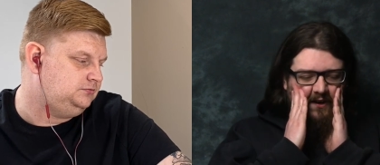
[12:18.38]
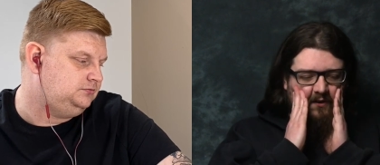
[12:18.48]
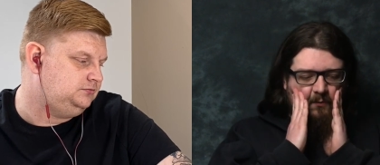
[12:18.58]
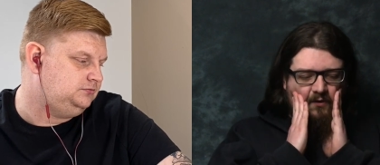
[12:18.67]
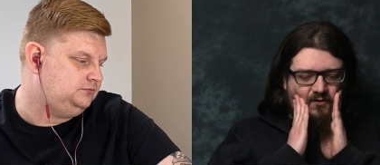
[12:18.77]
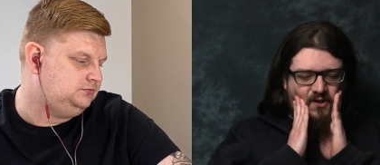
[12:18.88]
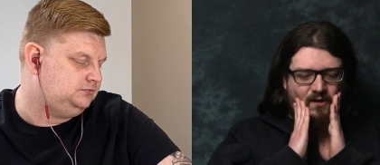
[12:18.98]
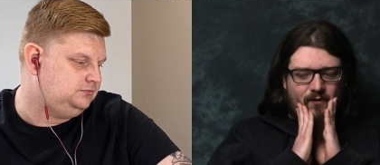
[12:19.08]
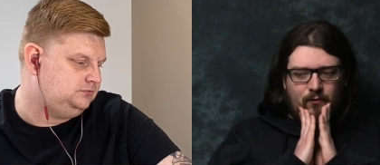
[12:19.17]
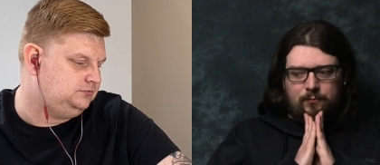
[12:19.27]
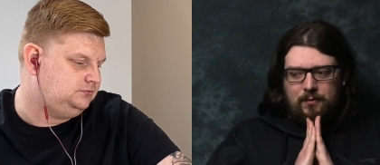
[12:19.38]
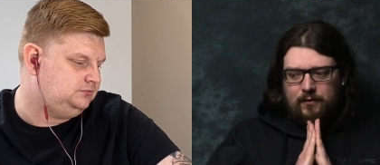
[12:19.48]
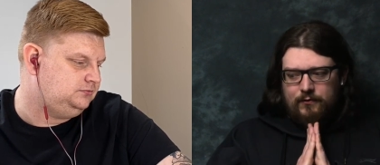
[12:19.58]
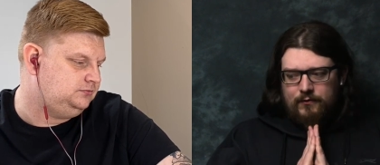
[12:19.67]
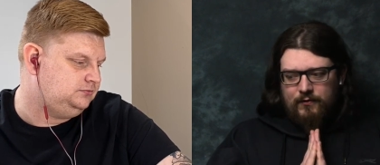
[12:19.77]
Speaker 1: on one of G Fuel's
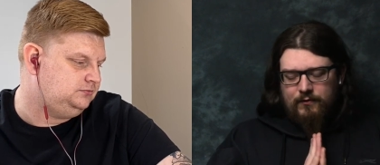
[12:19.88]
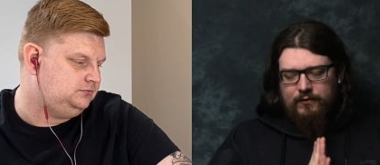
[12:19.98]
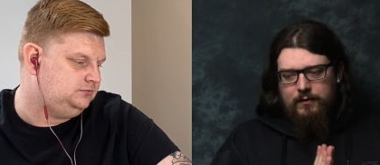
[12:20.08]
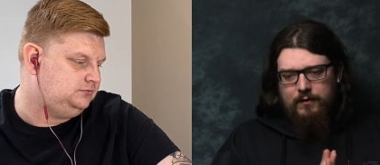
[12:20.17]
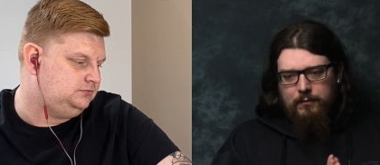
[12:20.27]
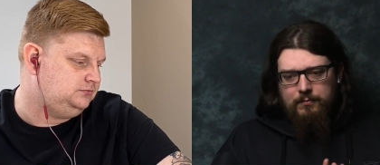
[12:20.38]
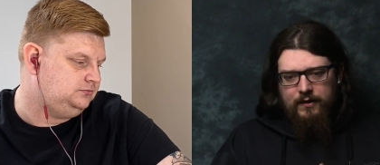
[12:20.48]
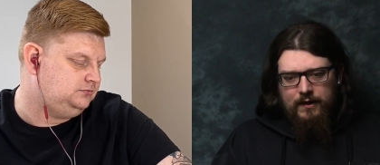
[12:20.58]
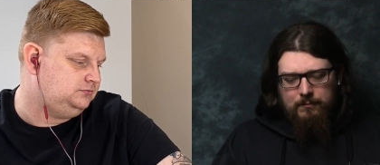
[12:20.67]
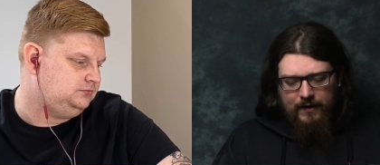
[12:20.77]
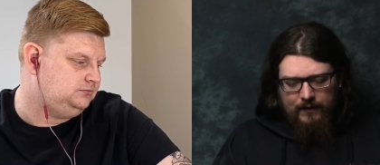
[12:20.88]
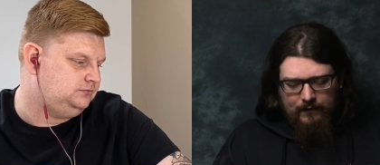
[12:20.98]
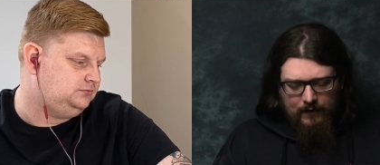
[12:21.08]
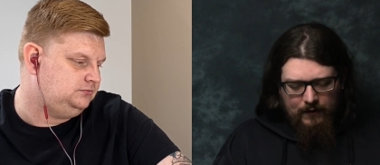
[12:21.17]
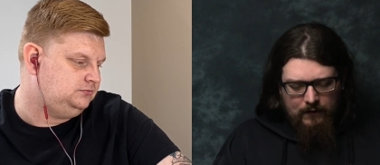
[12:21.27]
posts because they were bringing
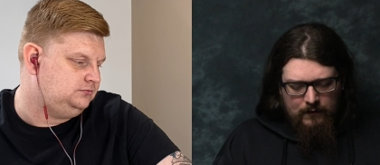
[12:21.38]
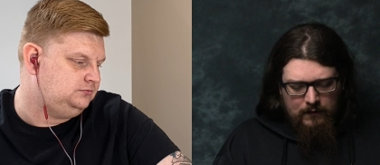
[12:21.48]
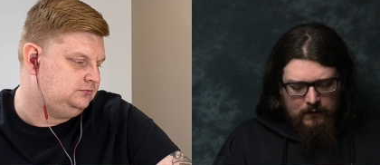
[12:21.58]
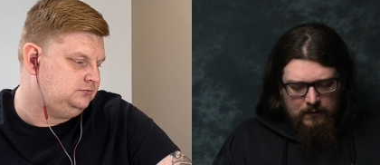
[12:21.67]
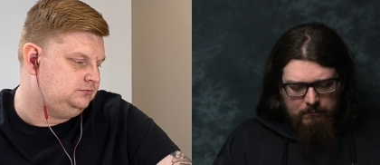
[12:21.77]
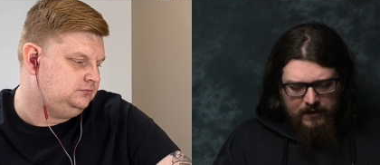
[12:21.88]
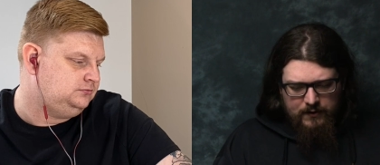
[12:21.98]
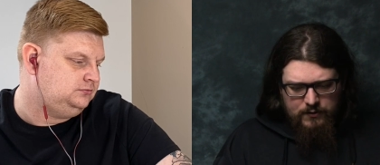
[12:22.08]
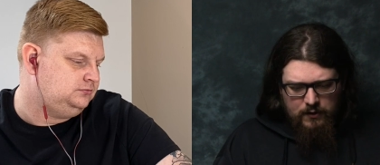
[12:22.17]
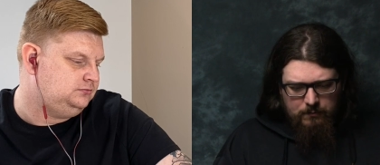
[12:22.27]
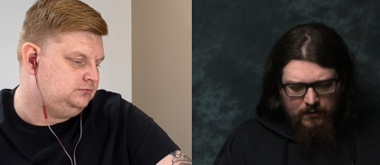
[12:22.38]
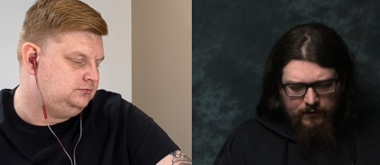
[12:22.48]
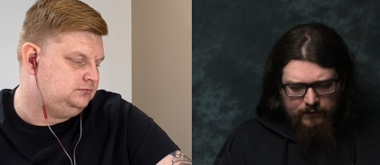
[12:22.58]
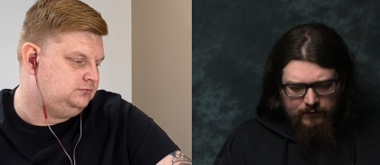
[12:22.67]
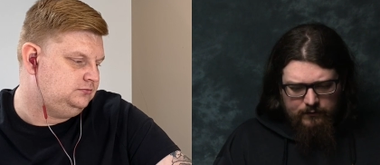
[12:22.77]
back the peach
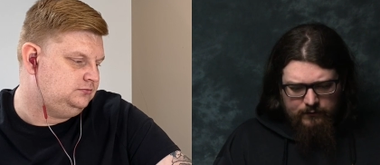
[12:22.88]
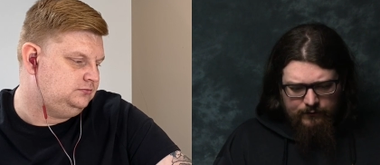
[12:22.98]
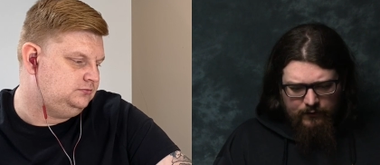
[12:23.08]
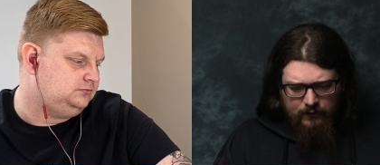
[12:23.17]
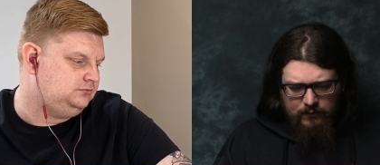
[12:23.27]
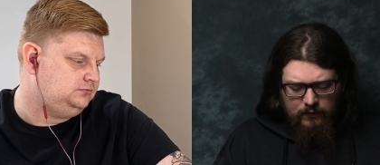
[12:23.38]
cobbler for